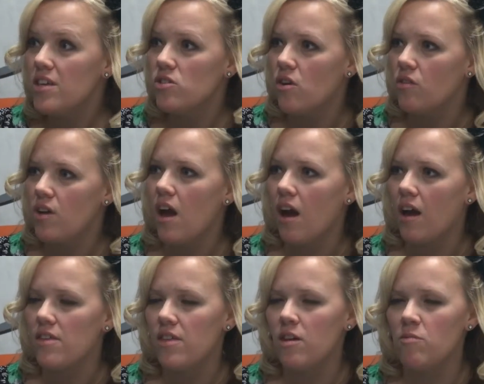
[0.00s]
I think so, yeah.
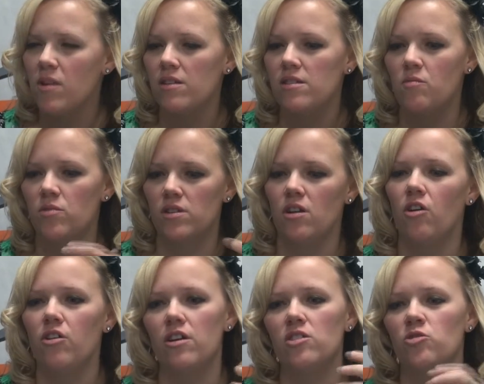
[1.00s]
I think because I was an
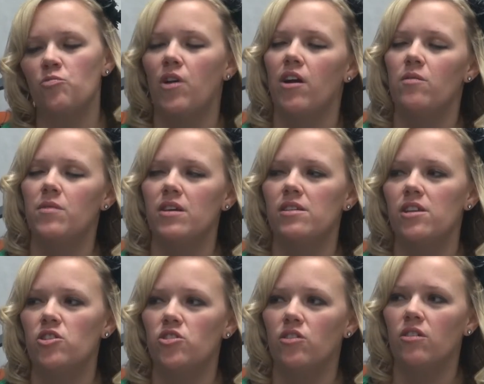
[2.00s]
artist prior to being a
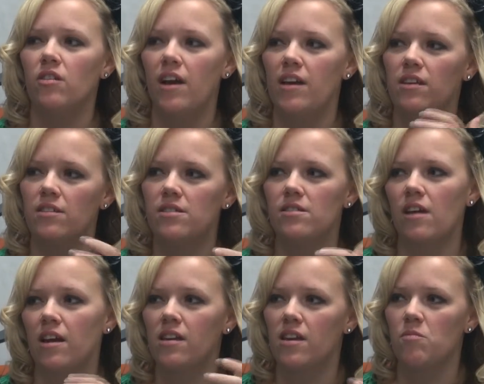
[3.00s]
teacher, I can
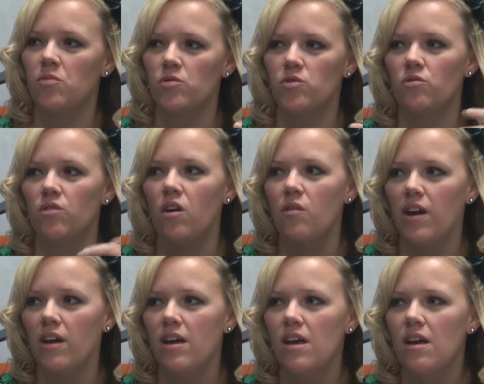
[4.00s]
keep those two
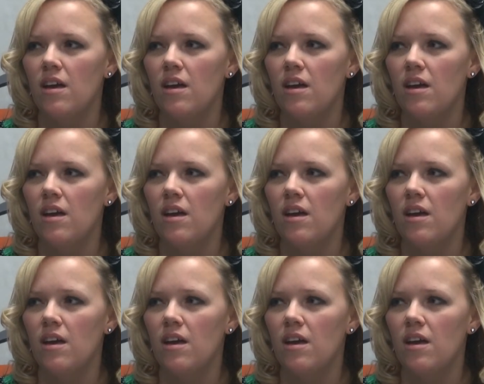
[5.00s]
going.